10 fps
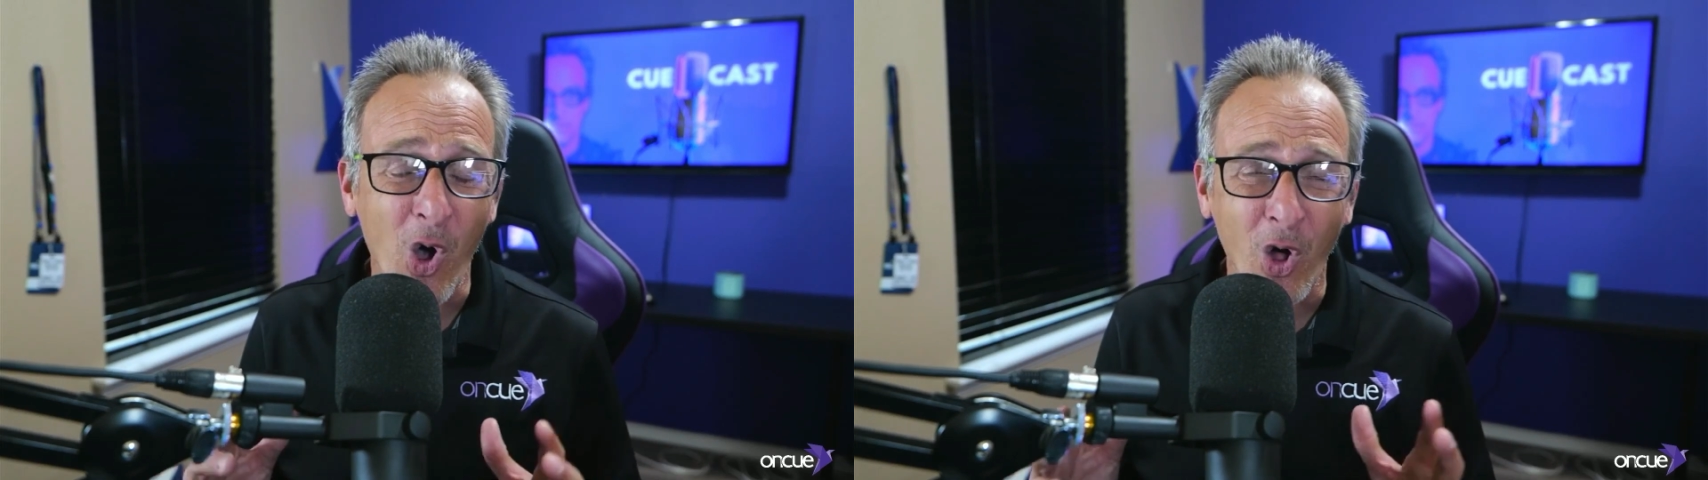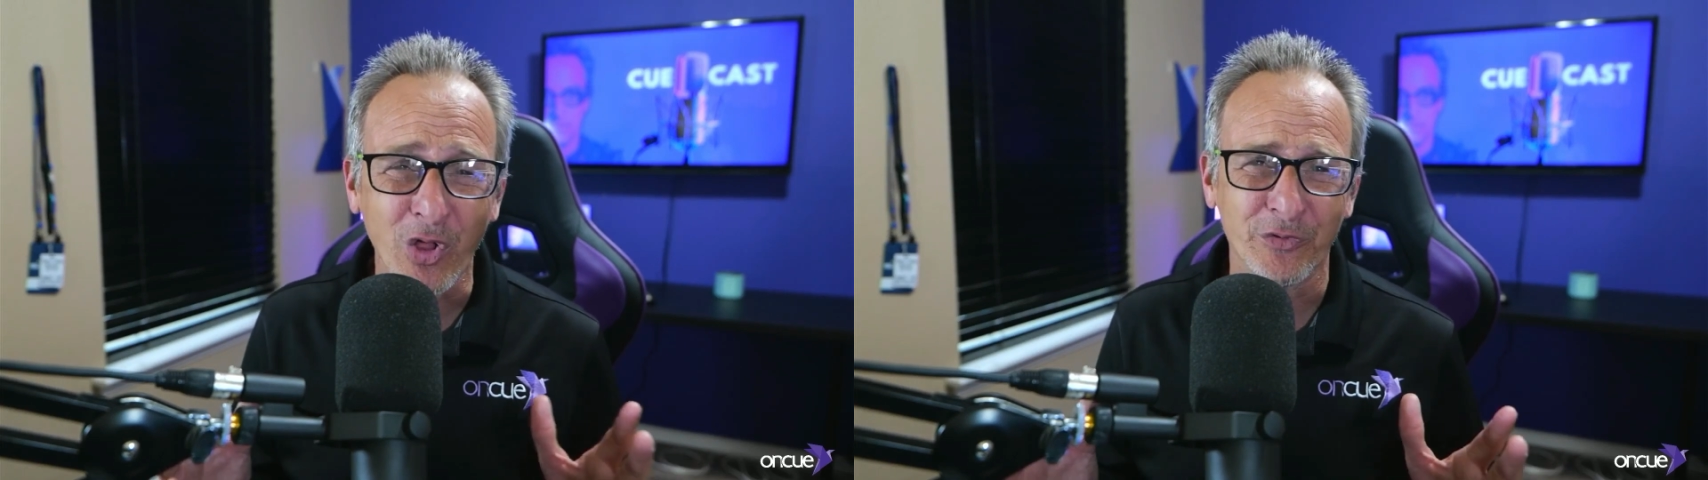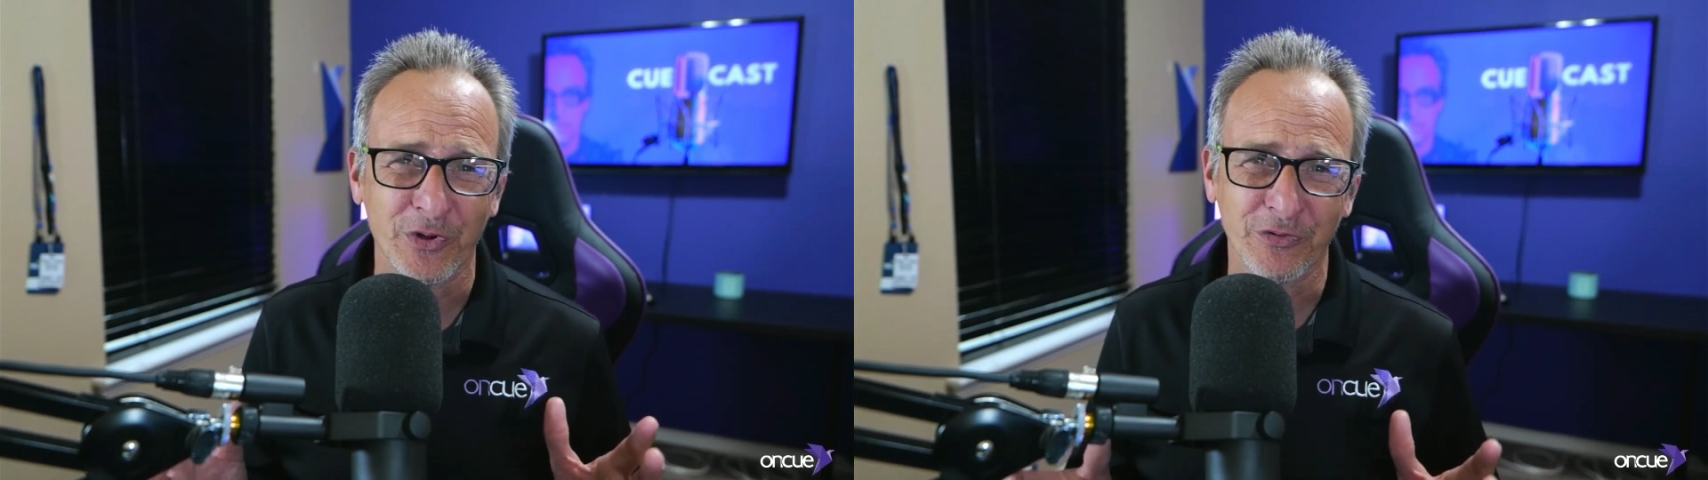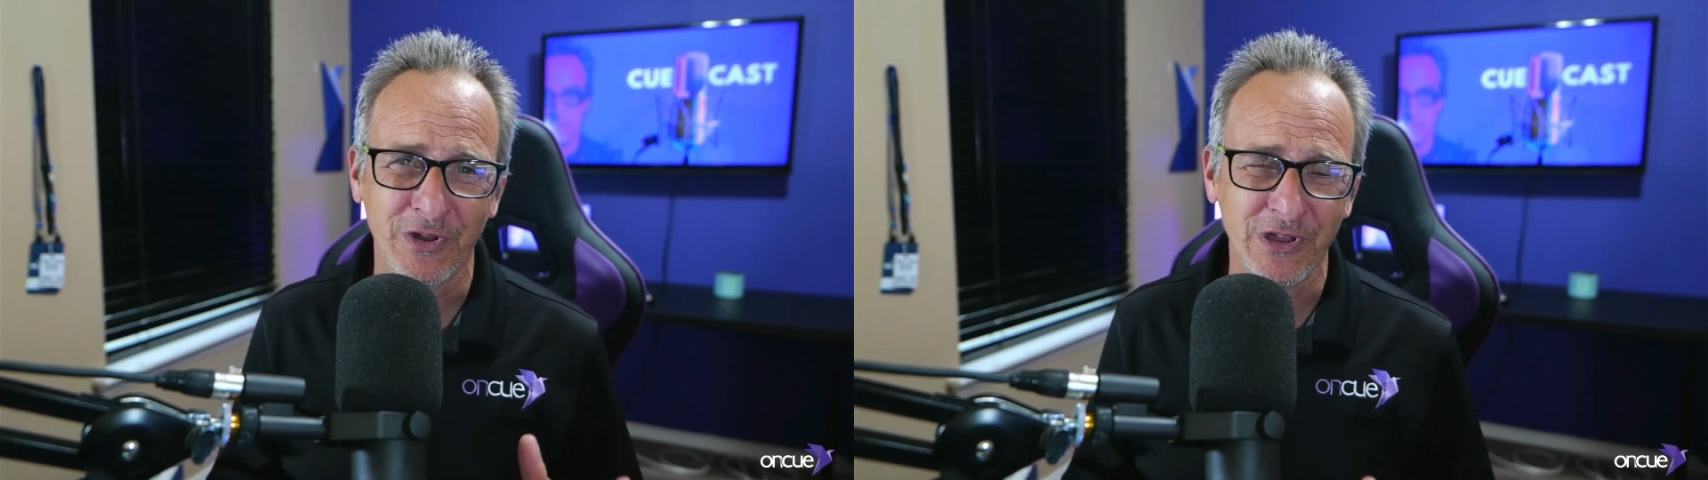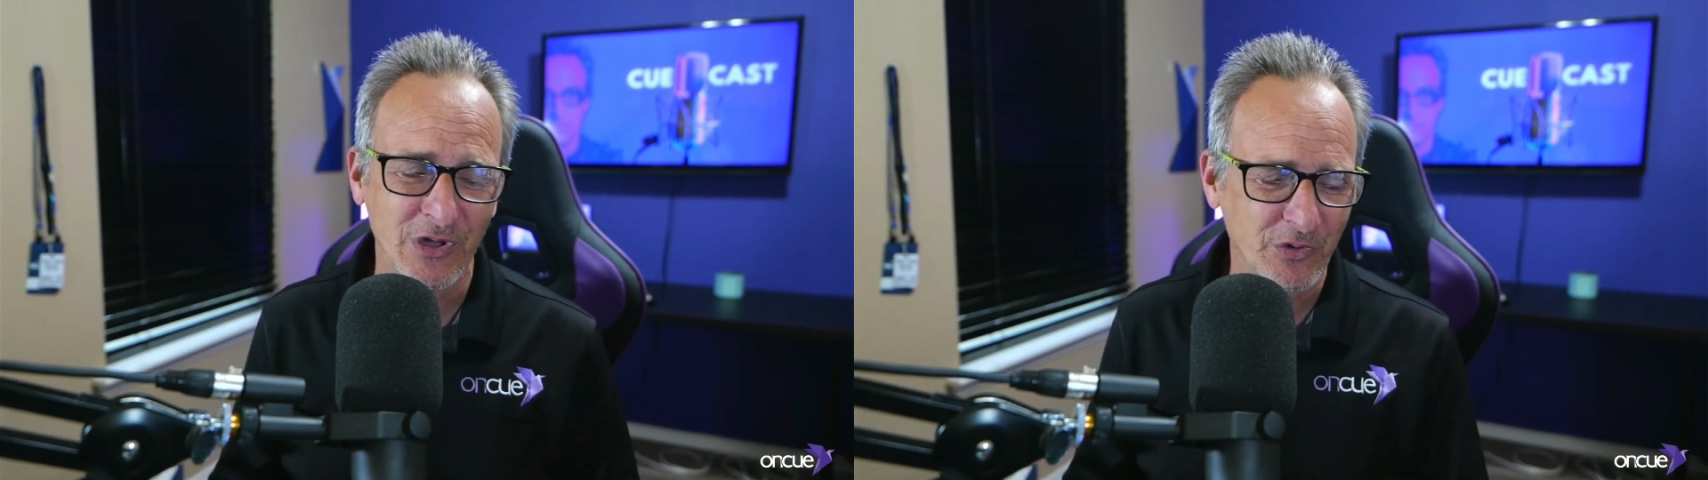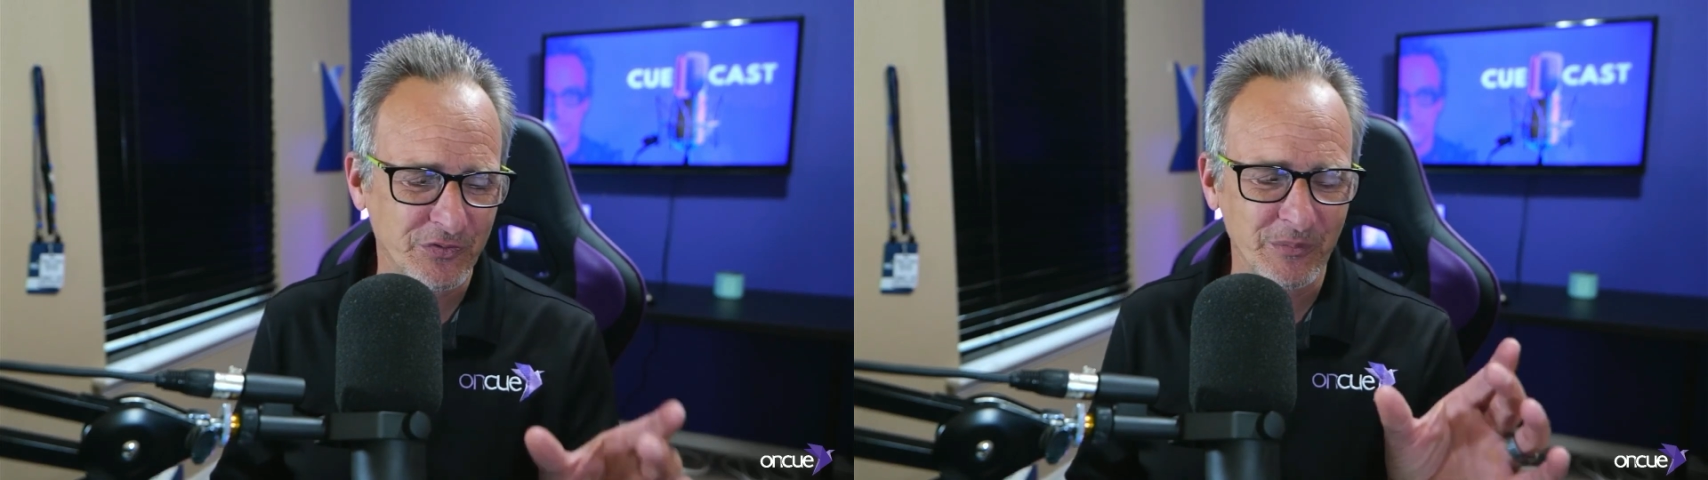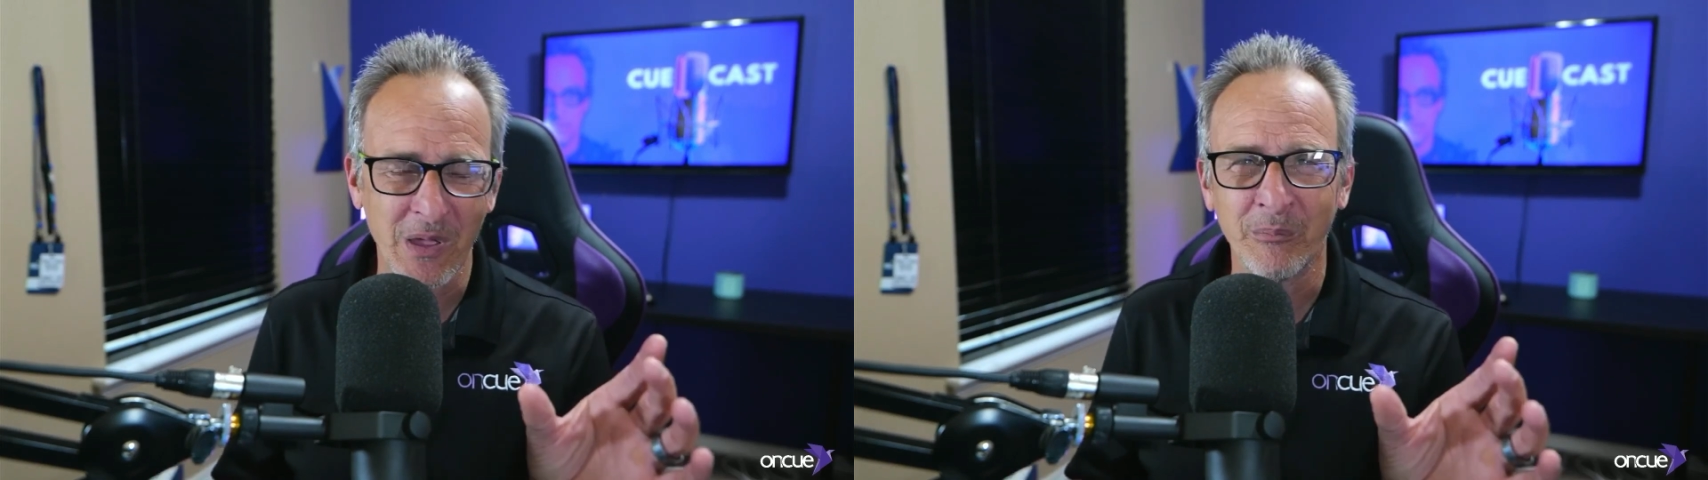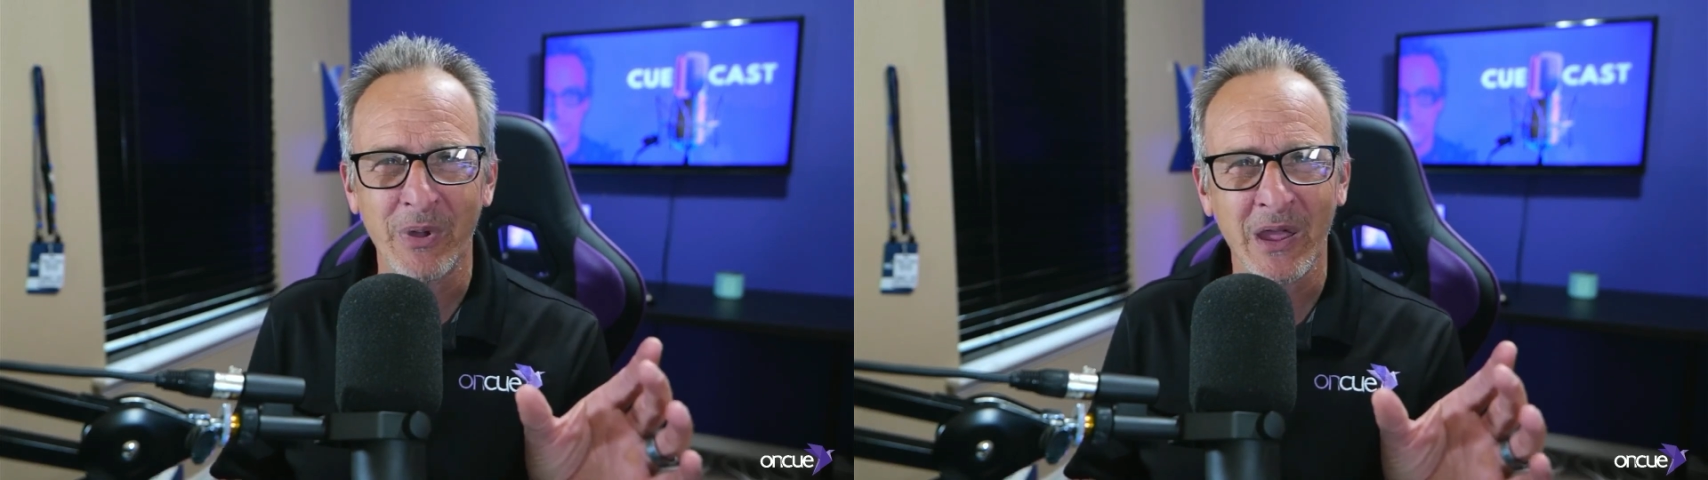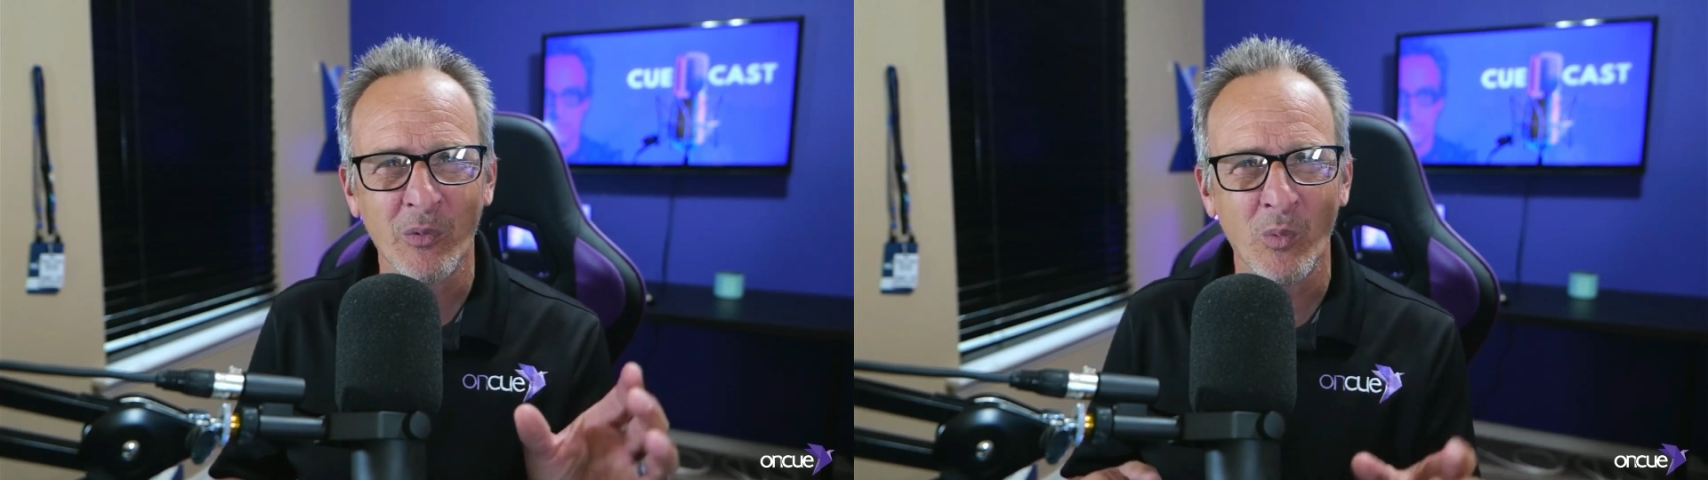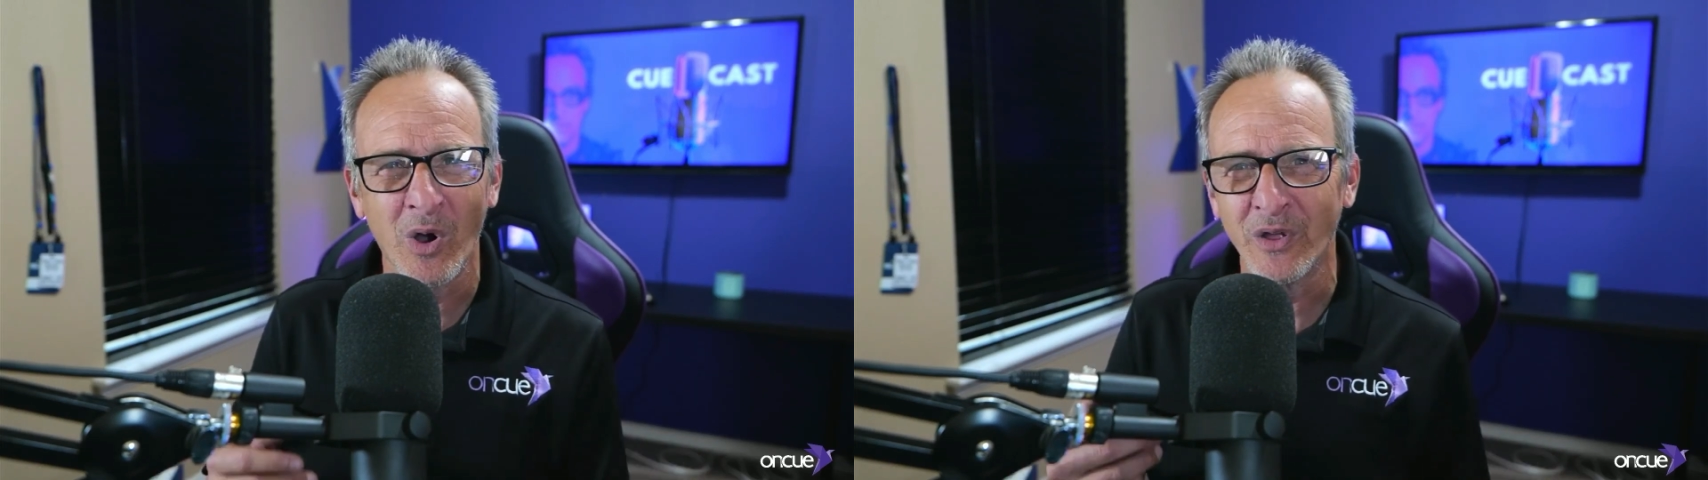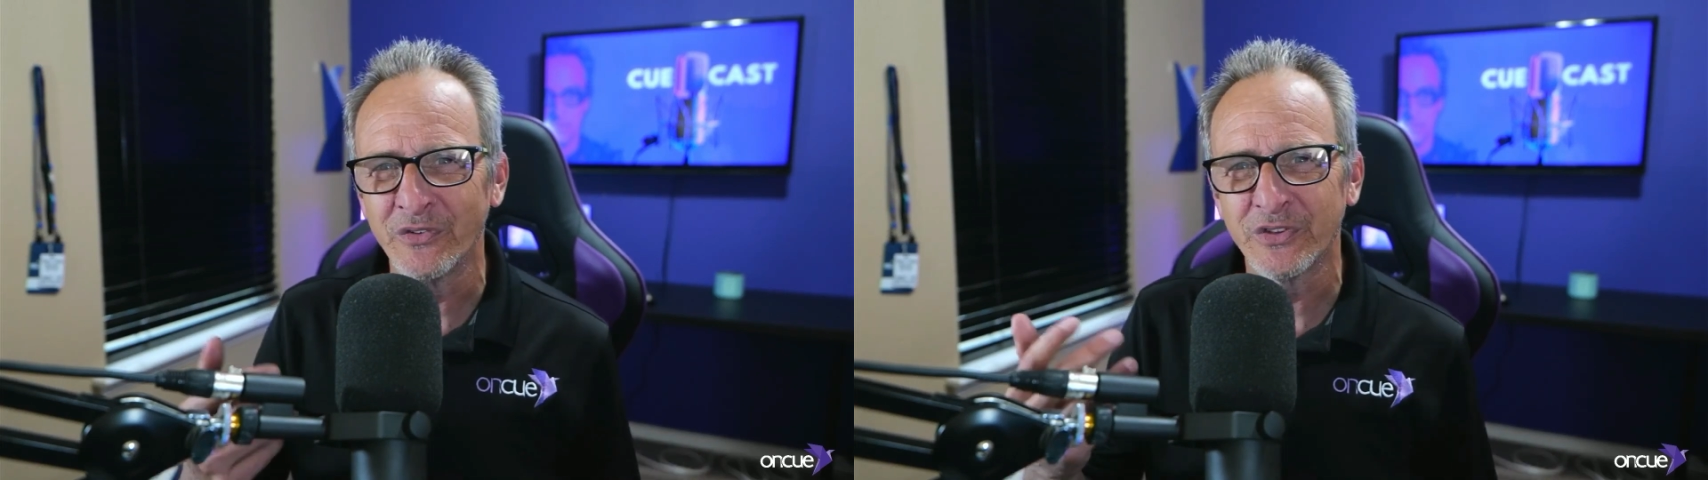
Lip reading: all of your video from MPEG 1